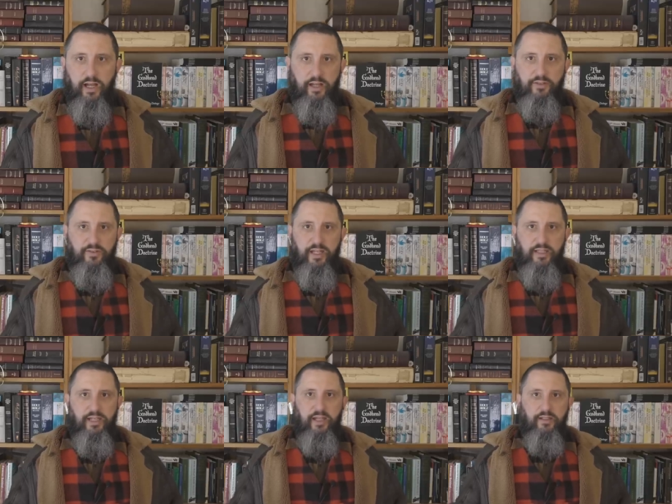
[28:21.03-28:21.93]
I
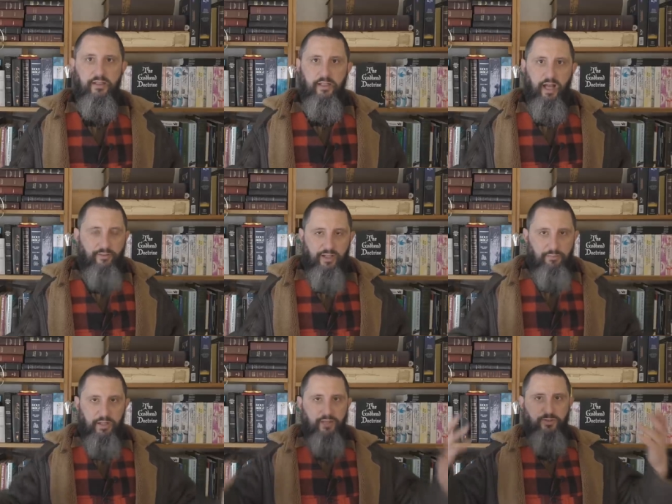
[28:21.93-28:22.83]
understand that. I've
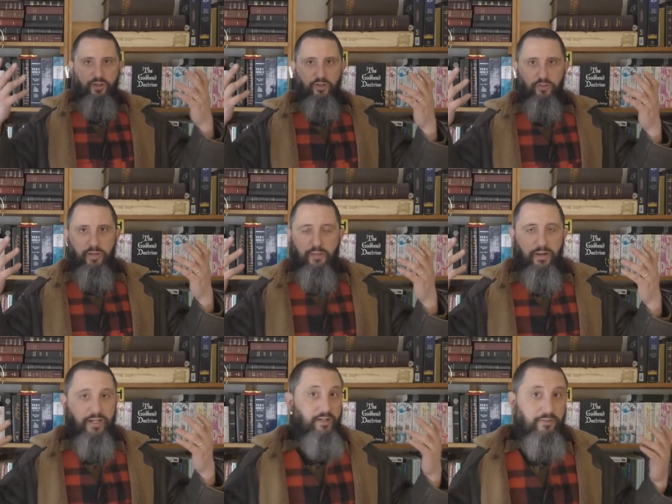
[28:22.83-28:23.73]
got plenty of scars on my
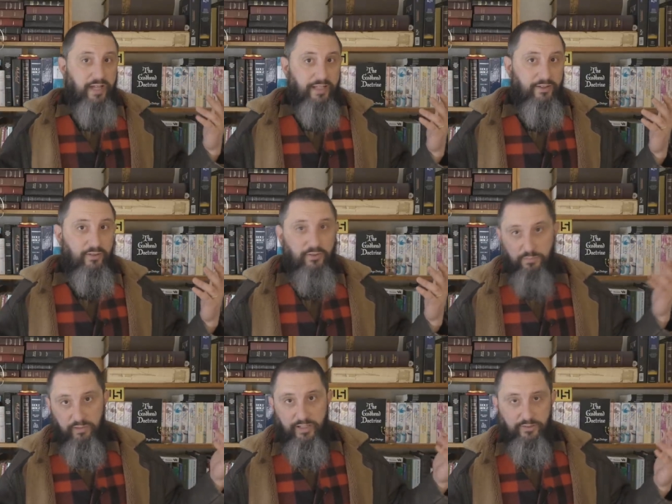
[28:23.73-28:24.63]
body. No tattoos,
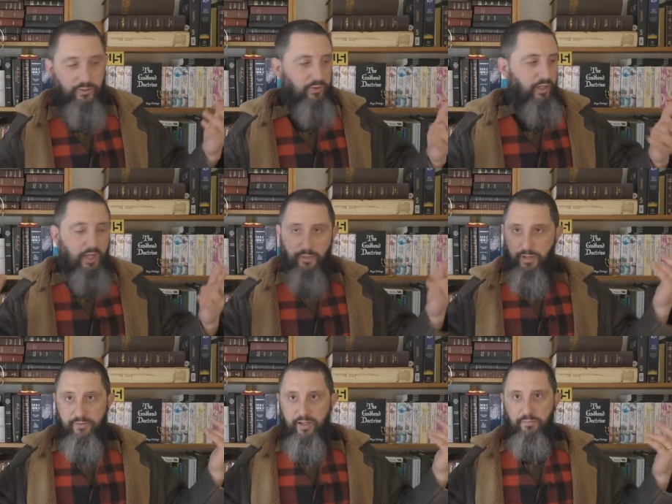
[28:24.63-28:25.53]
praise the Lord.
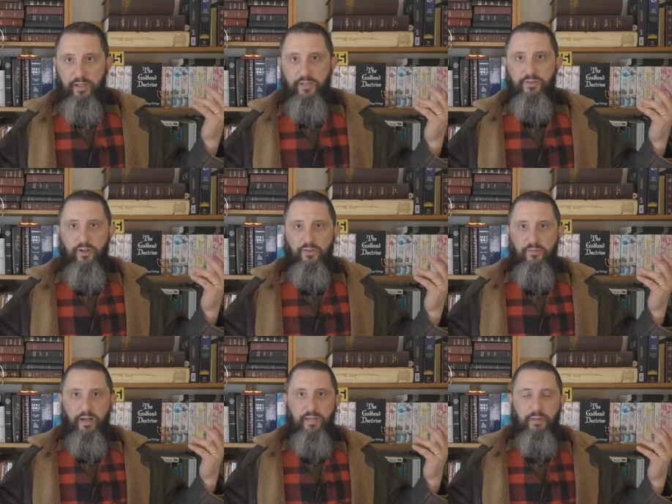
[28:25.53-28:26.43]
But I've got plenty of scars
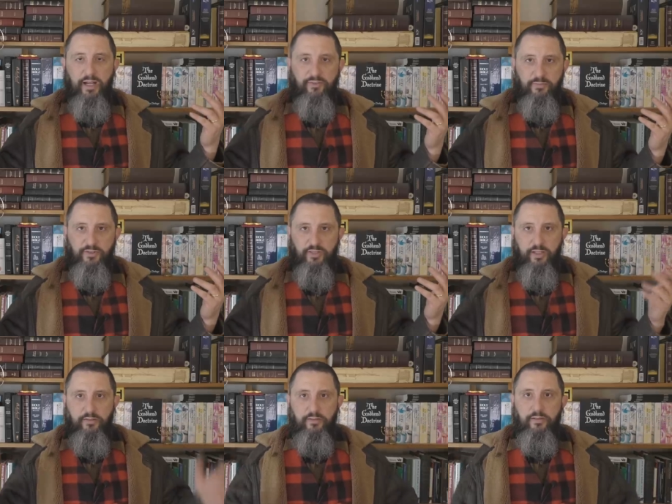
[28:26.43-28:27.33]
on my body from
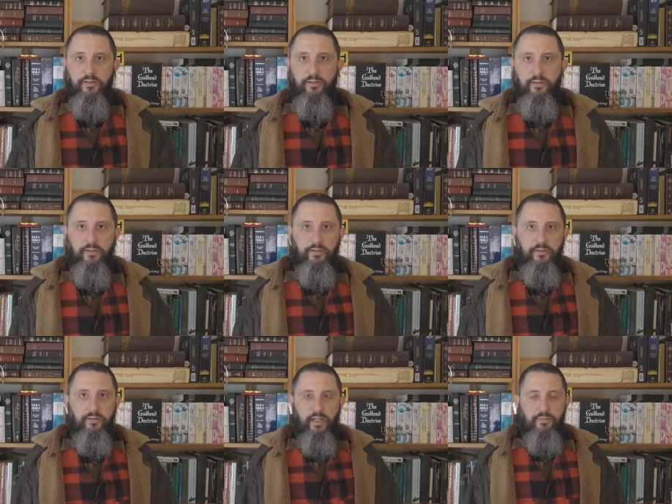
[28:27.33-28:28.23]
sin
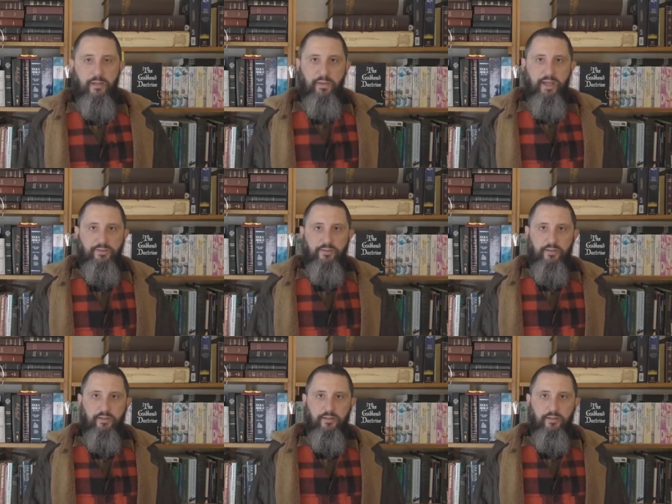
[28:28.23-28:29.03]
in my past.